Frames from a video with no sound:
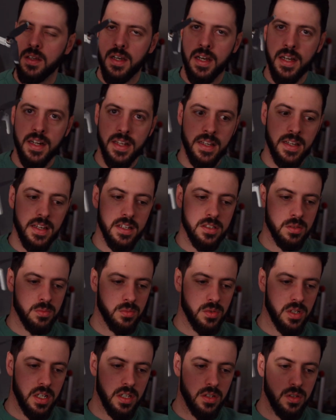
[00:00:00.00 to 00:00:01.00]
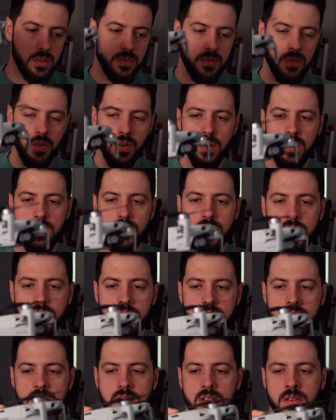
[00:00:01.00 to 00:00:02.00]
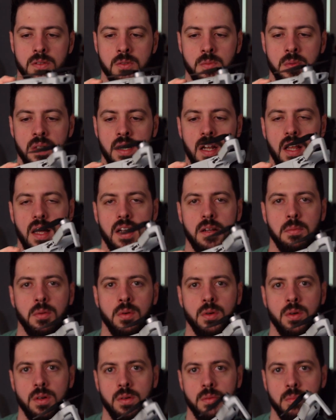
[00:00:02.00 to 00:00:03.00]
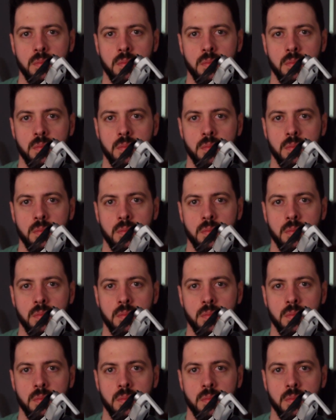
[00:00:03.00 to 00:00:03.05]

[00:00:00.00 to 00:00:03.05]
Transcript: and it can get some really good footage. There's been a lot of